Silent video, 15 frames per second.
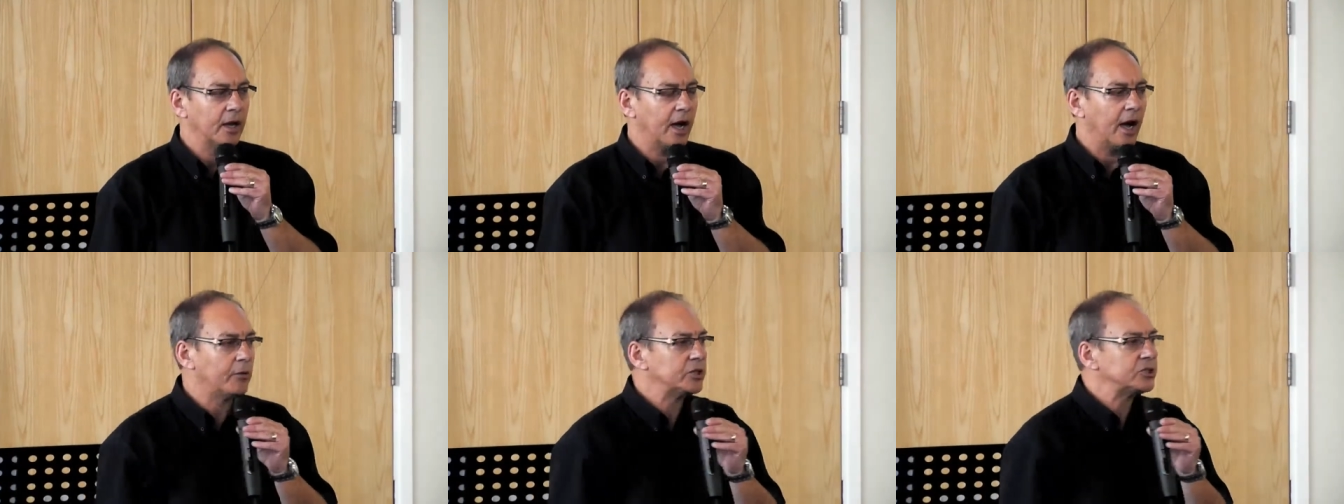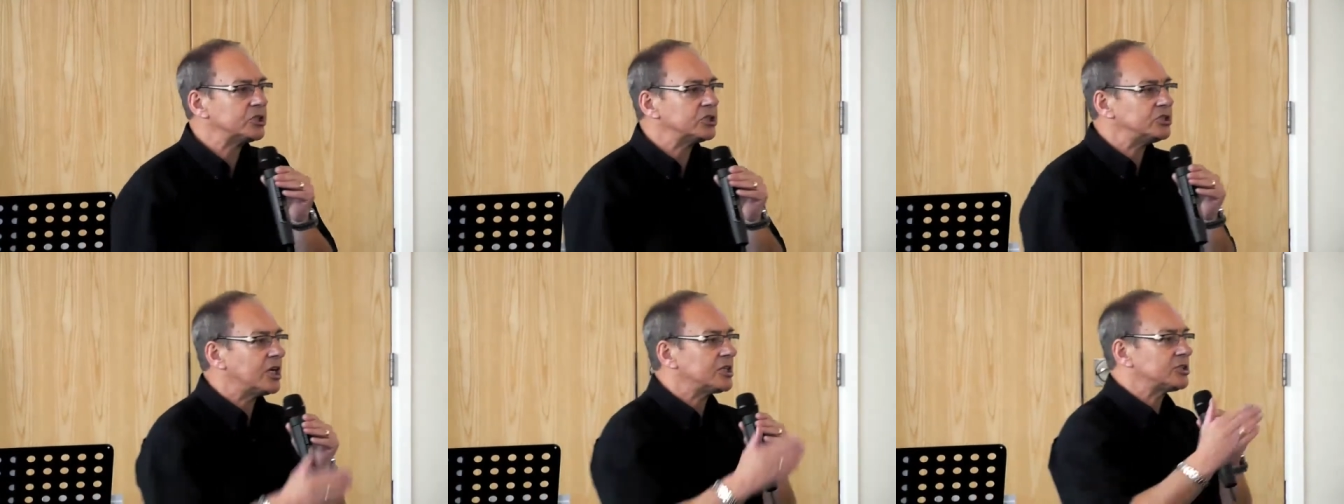I want to
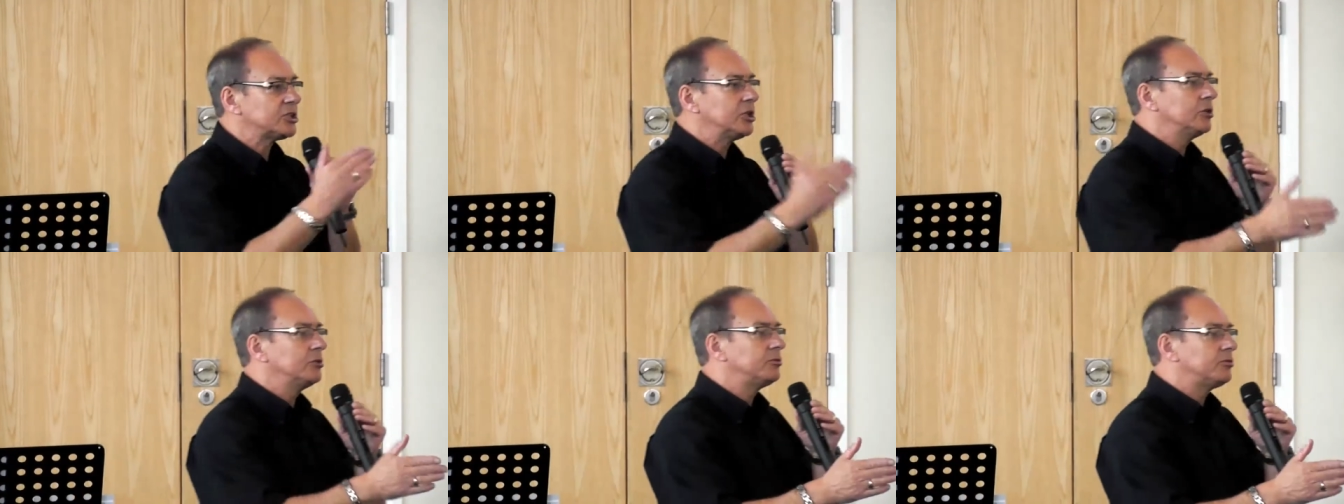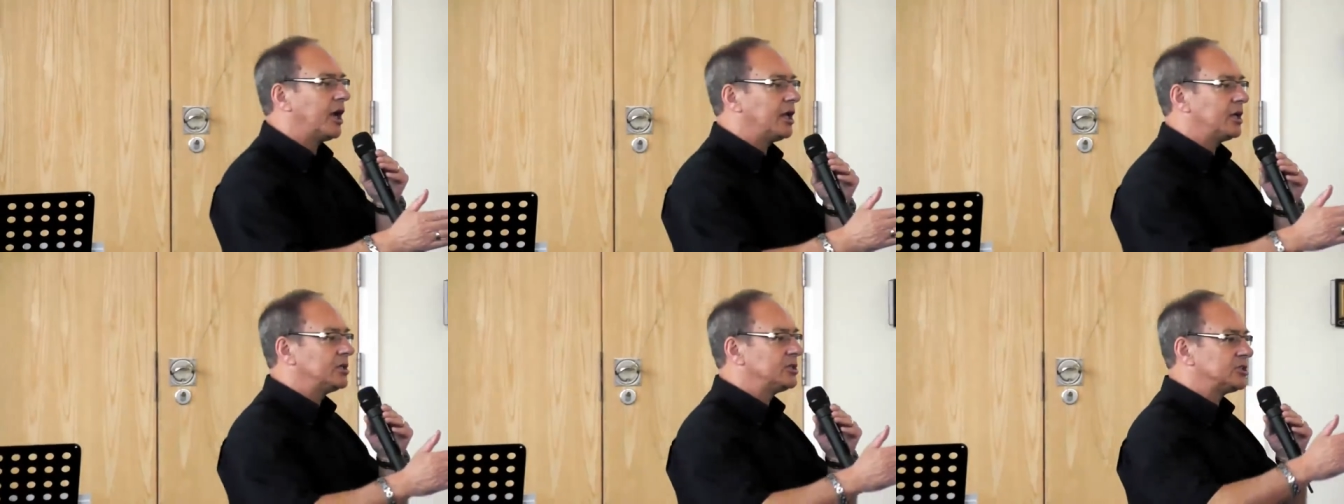suggest to you,
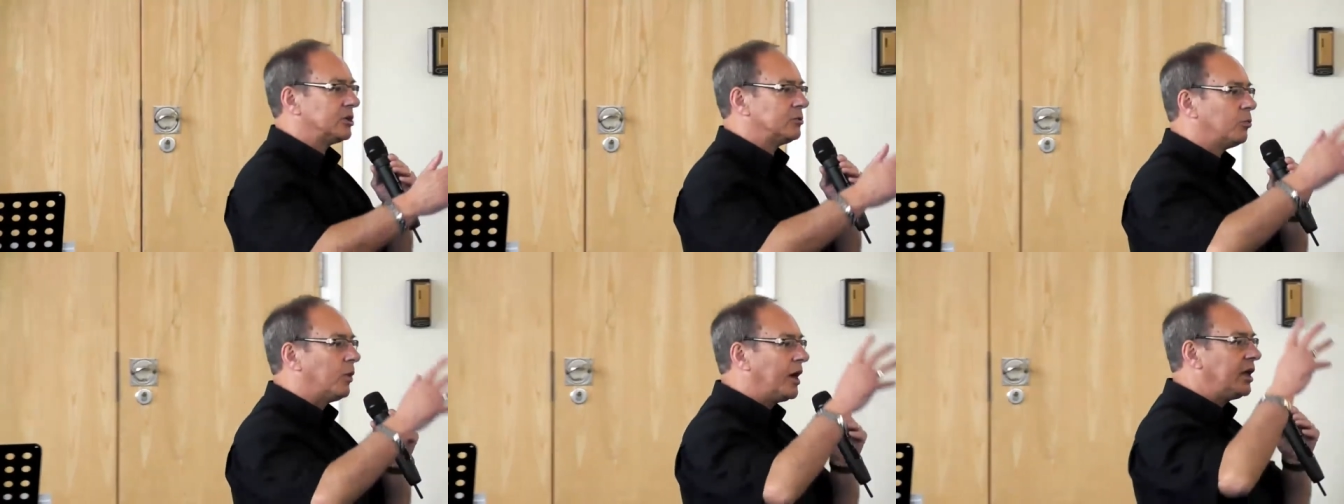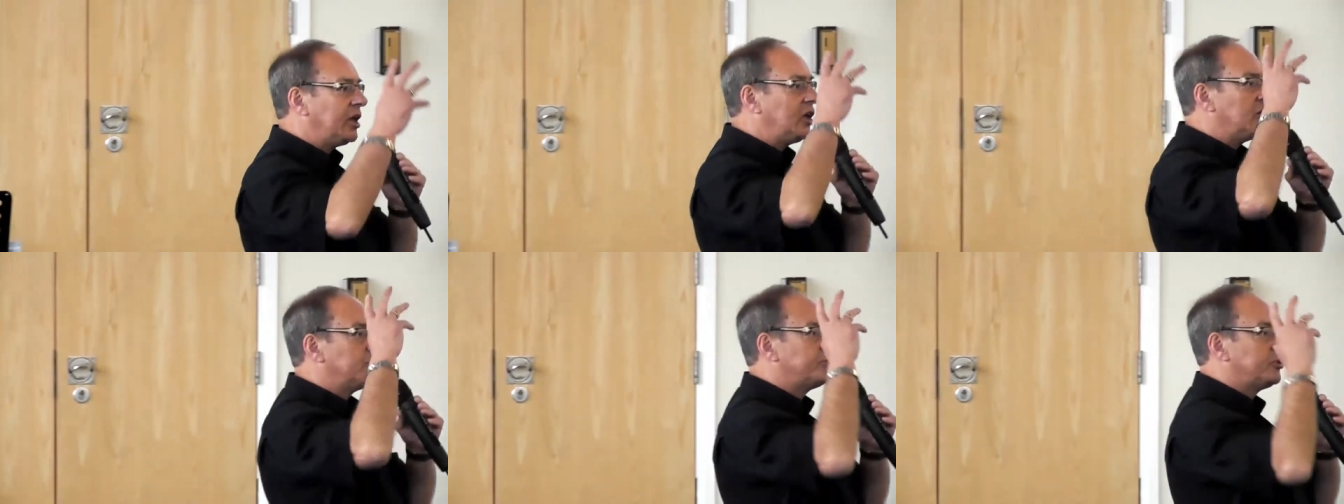friends, that when
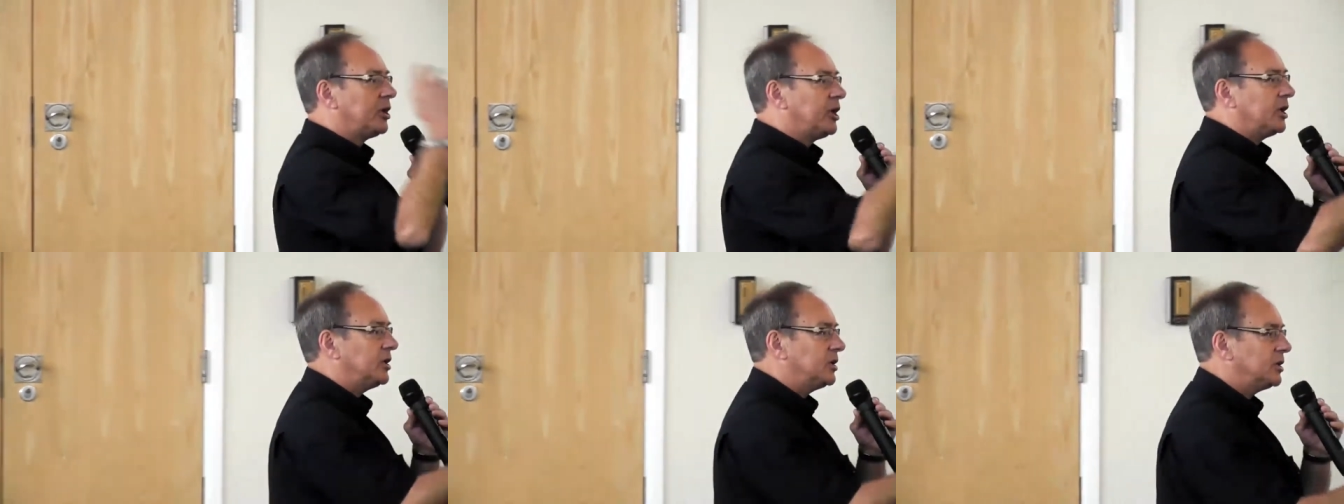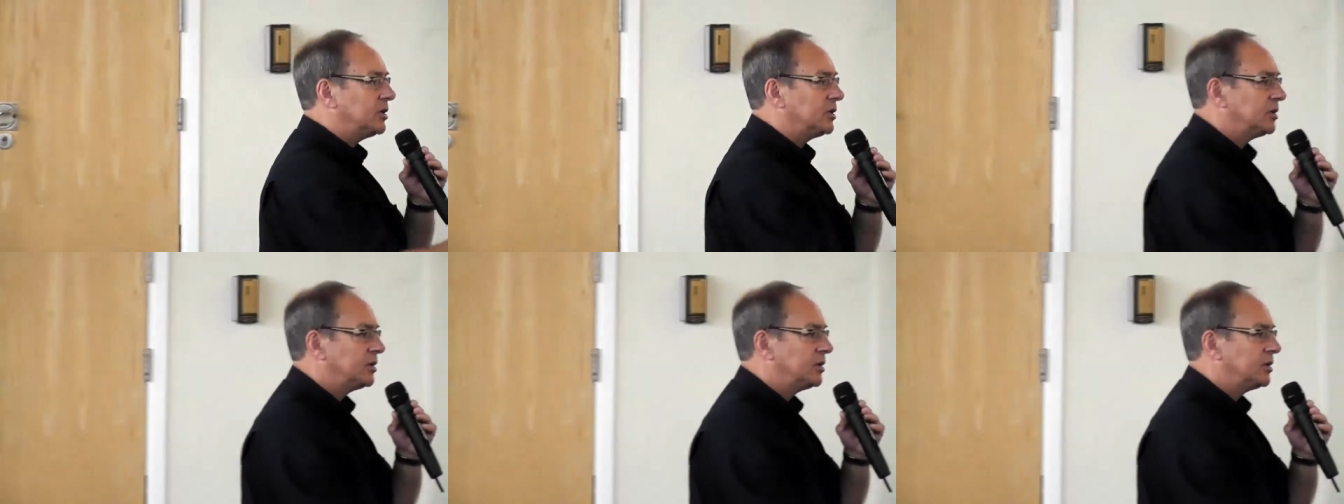he appeared,